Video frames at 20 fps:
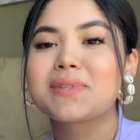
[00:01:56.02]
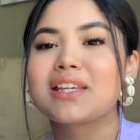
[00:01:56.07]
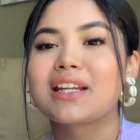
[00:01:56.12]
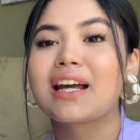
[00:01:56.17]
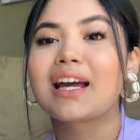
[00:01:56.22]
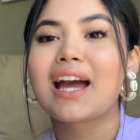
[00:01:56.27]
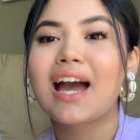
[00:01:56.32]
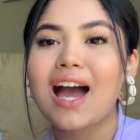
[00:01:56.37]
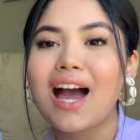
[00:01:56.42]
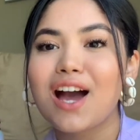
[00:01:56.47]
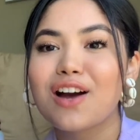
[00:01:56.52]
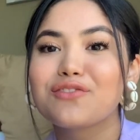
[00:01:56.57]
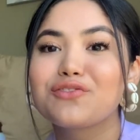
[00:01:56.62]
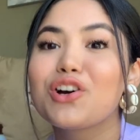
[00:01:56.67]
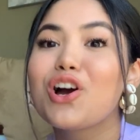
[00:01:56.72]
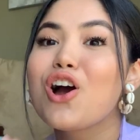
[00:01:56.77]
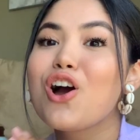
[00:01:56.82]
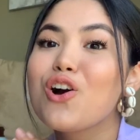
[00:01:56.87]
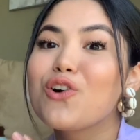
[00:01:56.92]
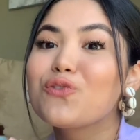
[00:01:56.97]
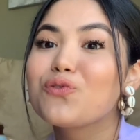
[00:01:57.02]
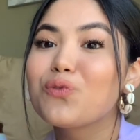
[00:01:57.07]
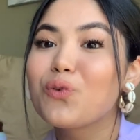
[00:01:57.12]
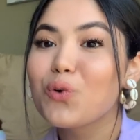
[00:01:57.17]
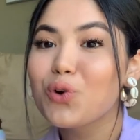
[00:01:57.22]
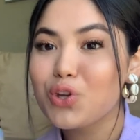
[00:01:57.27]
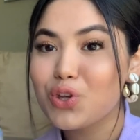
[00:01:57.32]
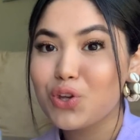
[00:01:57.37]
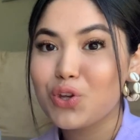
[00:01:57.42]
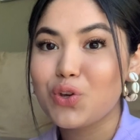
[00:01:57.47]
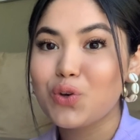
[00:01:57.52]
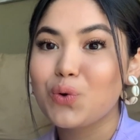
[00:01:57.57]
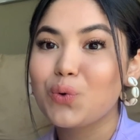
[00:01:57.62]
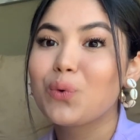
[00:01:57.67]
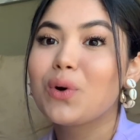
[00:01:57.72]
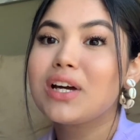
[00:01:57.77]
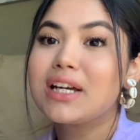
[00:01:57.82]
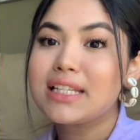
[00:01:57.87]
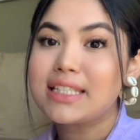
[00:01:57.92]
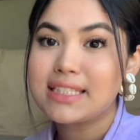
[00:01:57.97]
that I have for you
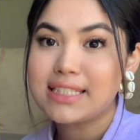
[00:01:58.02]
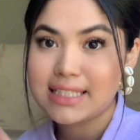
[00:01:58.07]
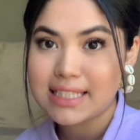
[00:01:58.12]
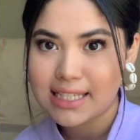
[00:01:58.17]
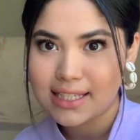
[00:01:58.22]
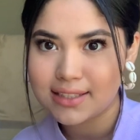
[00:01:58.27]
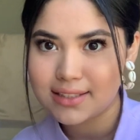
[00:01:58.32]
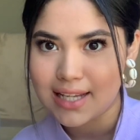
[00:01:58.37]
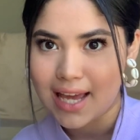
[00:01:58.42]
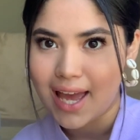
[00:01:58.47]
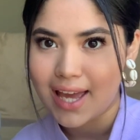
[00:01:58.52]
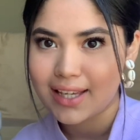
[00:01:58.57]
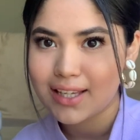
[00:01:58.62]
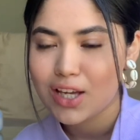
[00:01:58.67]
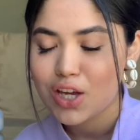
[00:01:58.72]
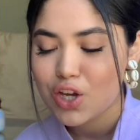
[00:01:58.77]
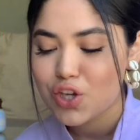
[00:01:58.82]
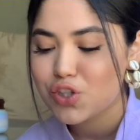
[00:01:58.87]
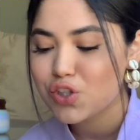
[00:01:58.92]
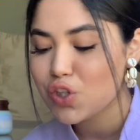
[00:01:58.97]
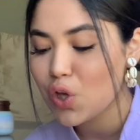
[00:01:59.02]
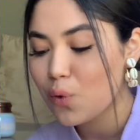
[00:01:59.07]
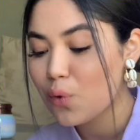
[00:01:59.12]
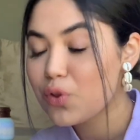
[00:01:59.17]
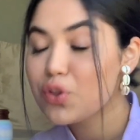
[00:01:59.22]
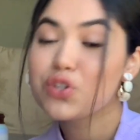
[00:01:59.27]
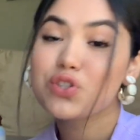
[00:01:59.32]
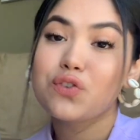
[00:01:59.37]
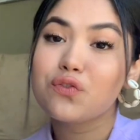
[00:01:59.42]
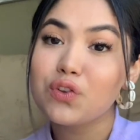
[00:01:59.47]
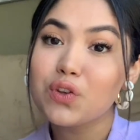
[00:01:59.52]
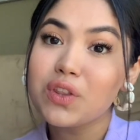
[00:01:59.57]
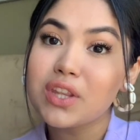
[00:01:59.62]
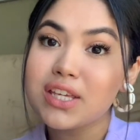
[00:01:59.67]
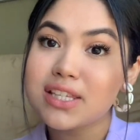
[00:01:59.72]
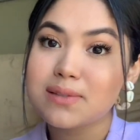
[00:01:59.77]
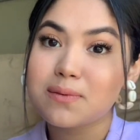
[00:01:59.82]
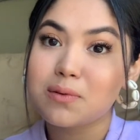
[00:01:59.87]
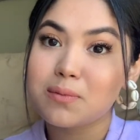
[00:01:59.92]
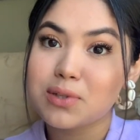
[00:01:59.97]
today. So there's a few
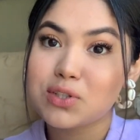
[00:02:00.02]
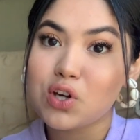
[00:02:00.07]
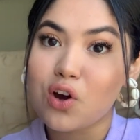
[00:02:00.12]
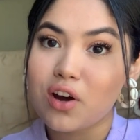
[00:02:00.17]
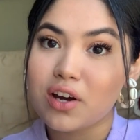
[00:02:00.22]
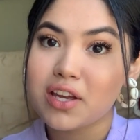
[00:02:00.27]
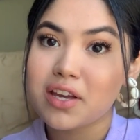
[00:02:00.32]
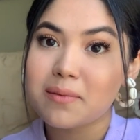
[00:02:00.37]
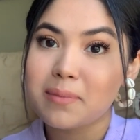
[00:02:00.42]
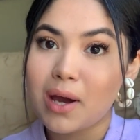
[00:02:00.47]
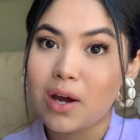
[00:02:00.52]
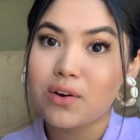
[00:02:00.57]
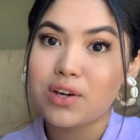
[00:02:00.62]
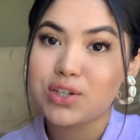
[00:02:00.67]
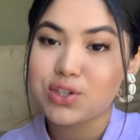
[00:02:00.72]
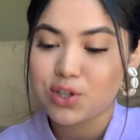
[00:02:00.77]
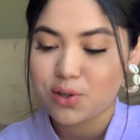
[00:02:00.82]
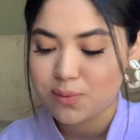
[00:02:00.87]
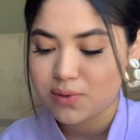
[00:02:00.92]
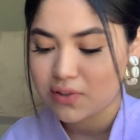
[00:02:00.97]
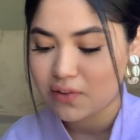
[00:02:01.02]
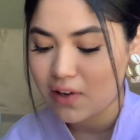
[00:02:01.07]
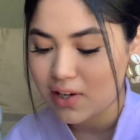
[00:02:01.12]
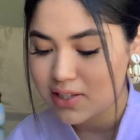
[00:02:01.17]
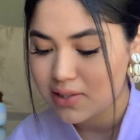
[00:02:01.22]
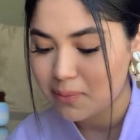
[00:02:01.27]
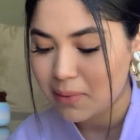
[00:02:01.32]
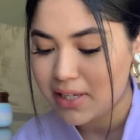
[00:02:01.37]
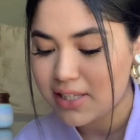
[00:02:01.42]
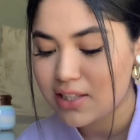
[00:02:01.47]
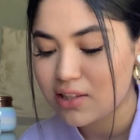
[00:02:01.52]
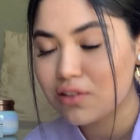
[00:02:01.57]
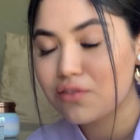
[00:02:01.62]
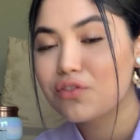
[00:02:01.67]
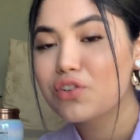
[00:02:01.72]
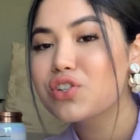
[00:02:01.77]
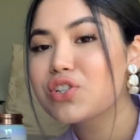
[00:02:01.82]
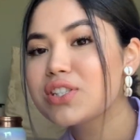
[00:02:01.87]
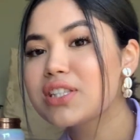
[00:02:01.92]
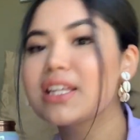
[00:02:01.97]
things I'm going to be talking about in terms of customizing. The
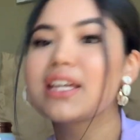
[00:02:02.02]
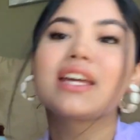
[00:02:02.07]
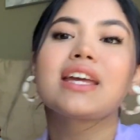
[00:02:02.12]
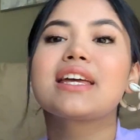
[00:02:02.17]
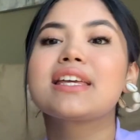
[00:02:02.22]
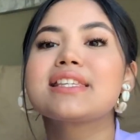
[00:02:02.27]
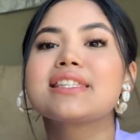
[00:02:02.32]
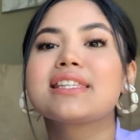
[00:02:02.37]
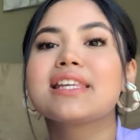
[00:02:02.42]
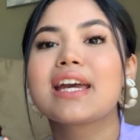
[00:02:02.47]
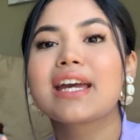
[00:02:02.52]
first thing is the